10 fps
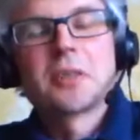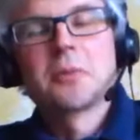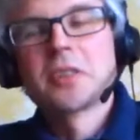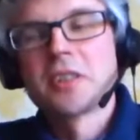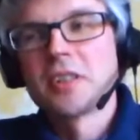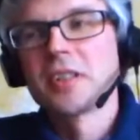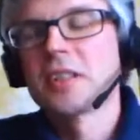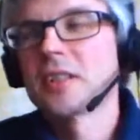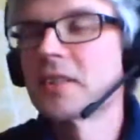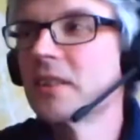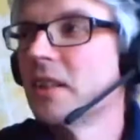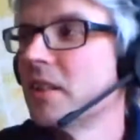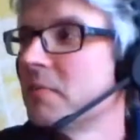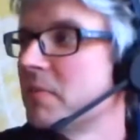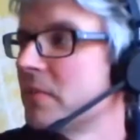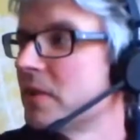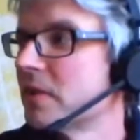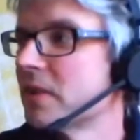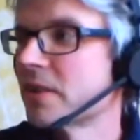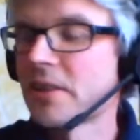It was a
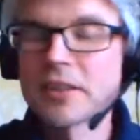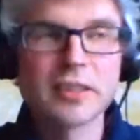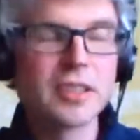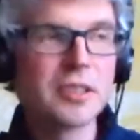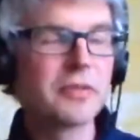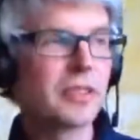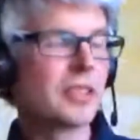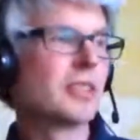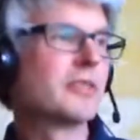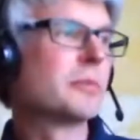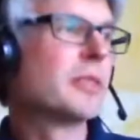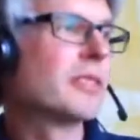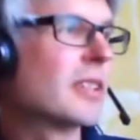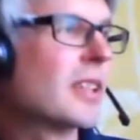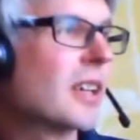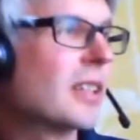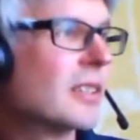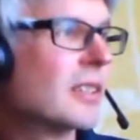study for government again,